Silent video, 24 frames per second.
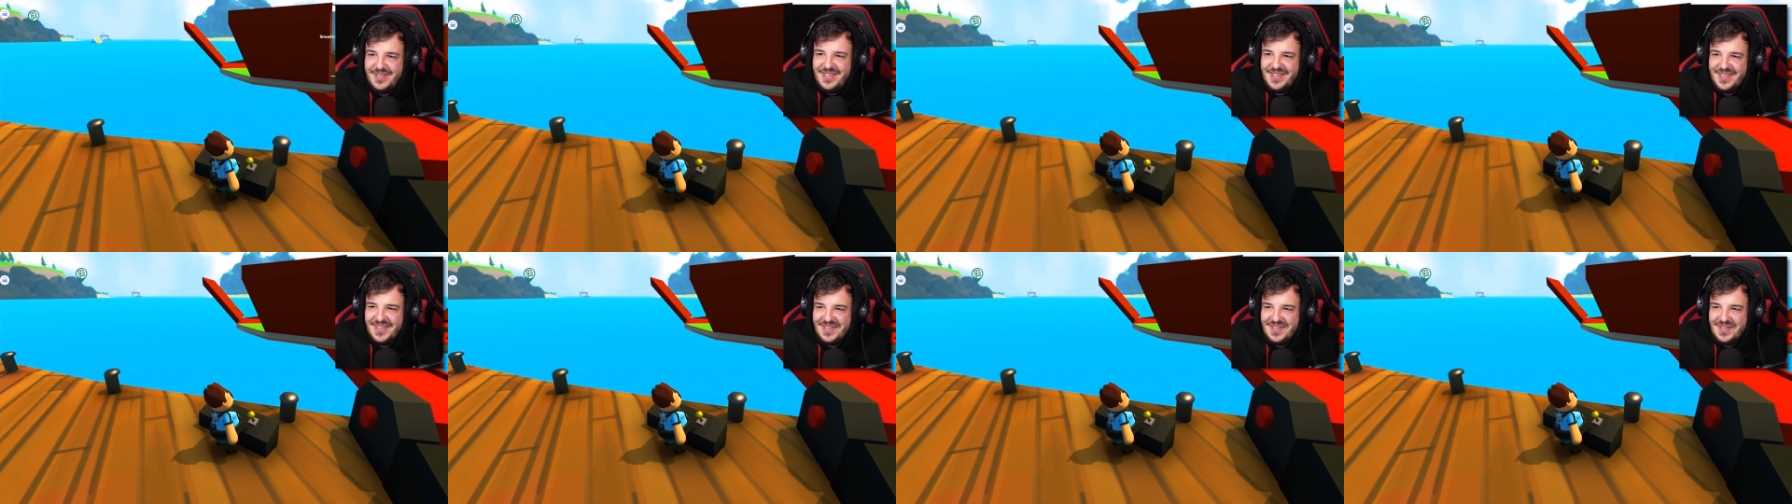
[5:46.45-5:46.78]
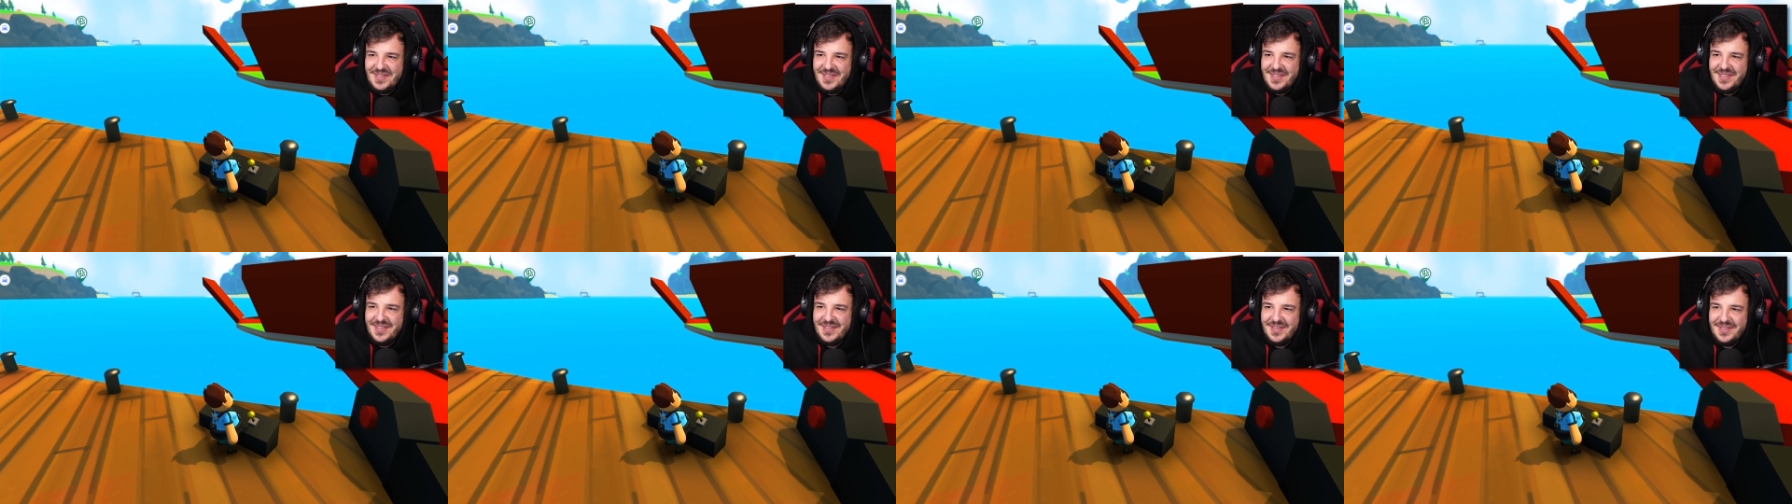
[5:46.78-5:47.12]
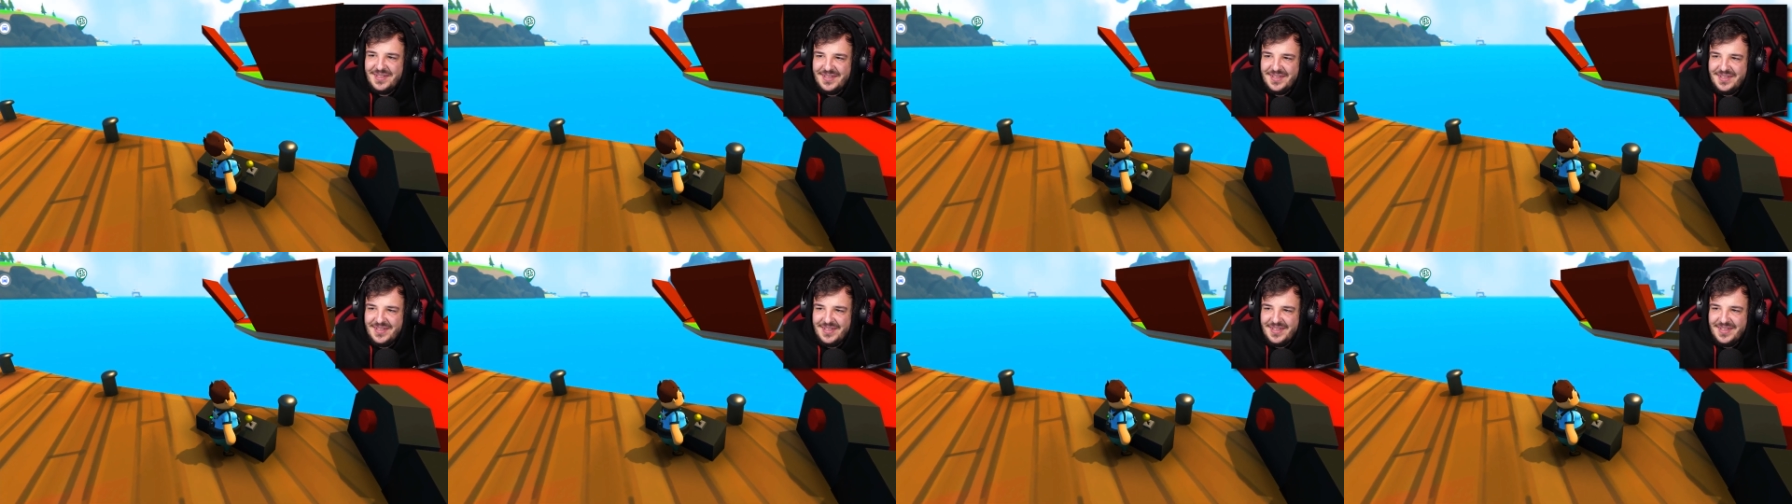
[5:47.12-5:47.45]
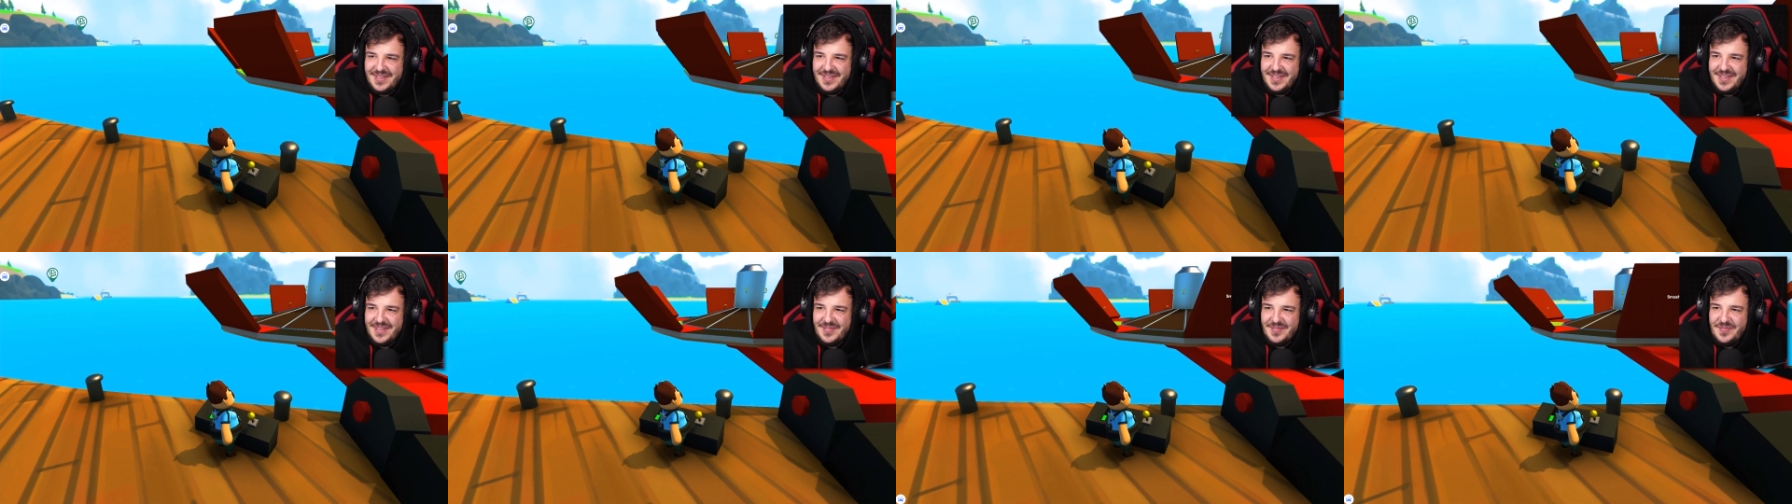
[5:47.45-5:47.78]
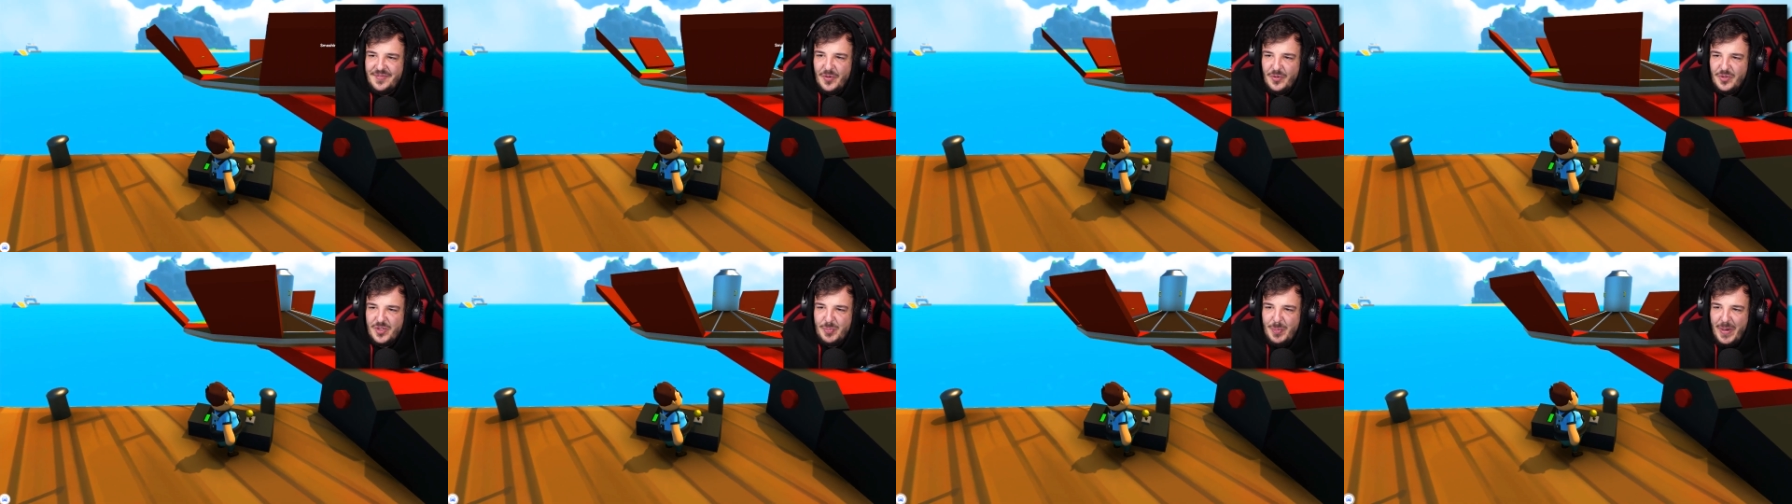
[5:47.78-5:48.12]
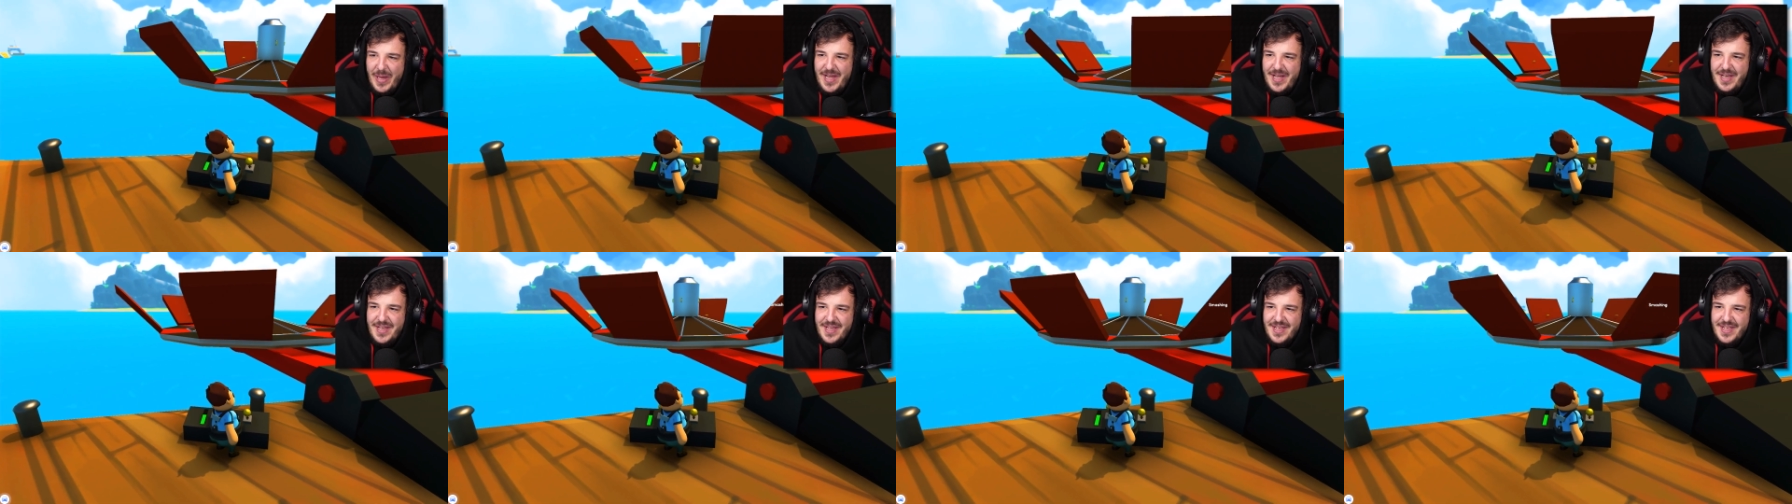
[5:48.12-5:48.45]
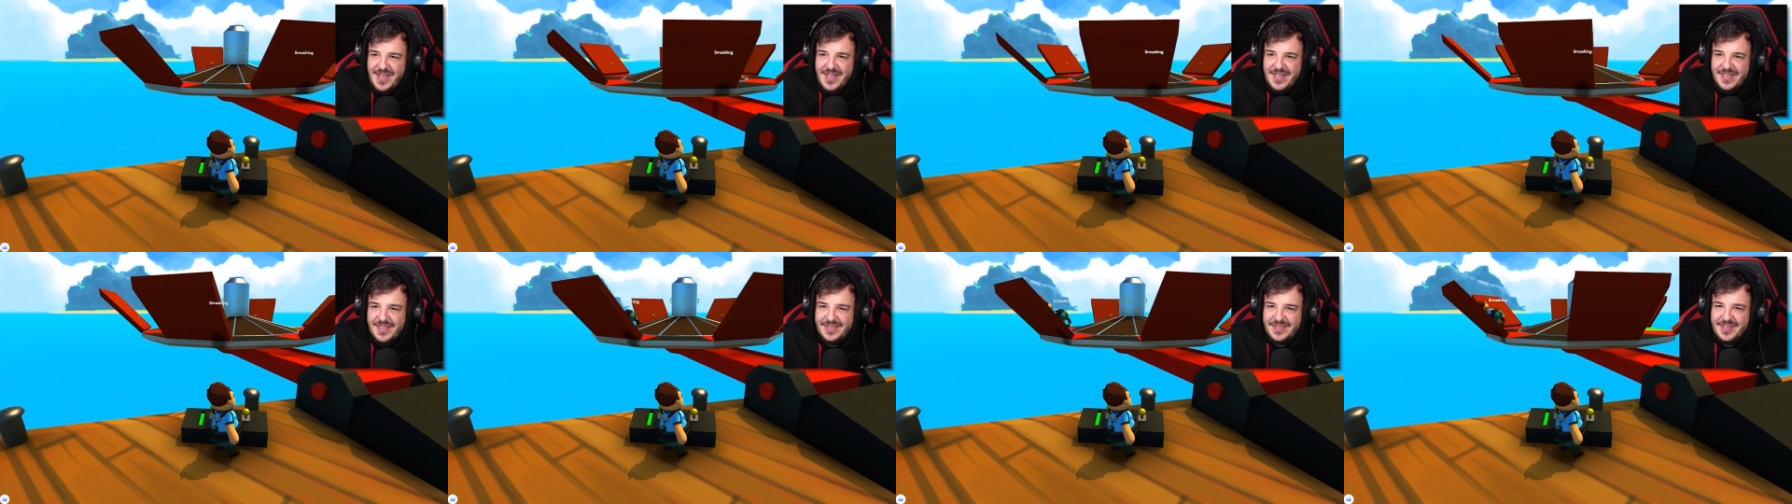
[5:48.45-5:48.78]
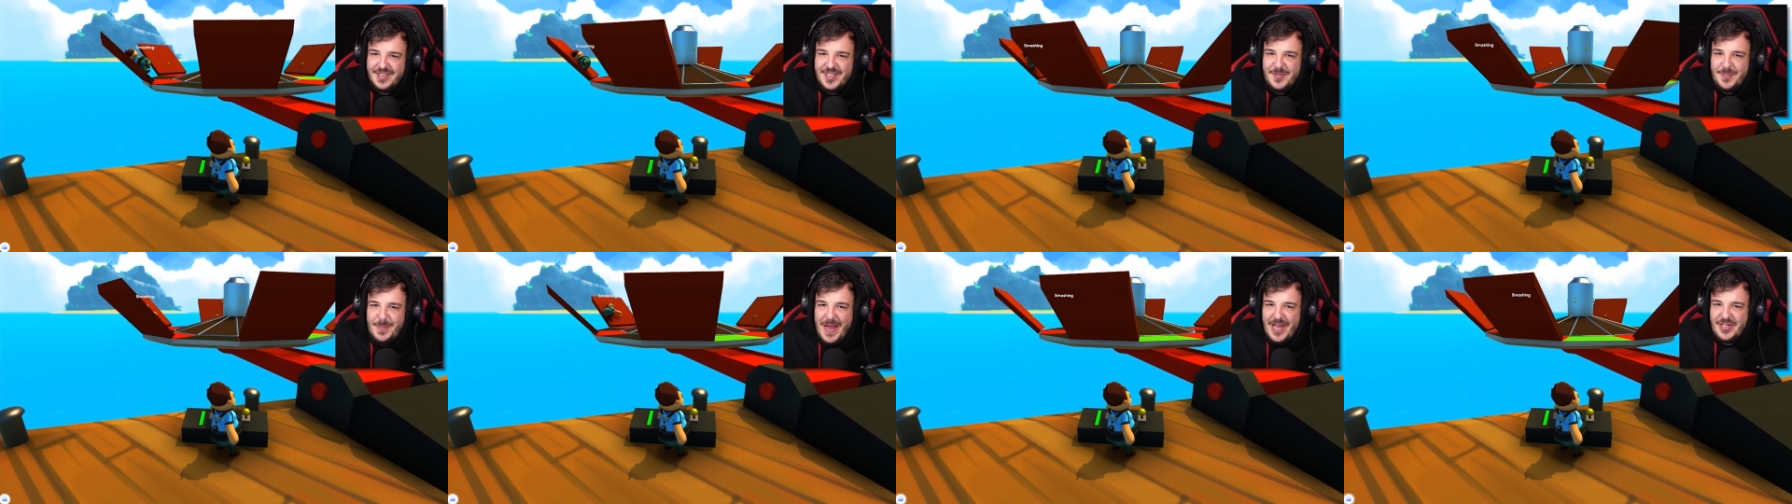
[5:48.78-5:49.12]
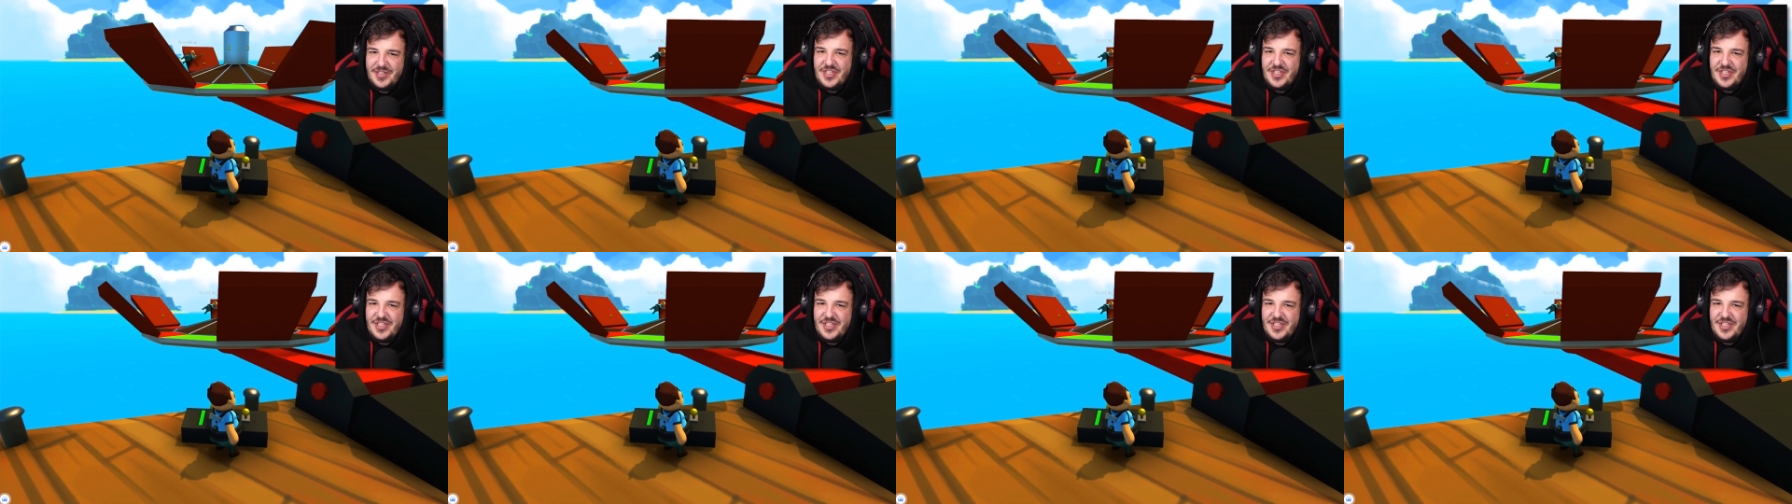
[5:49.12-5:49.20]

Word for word: Yes, I'm on. Full speed. Smash what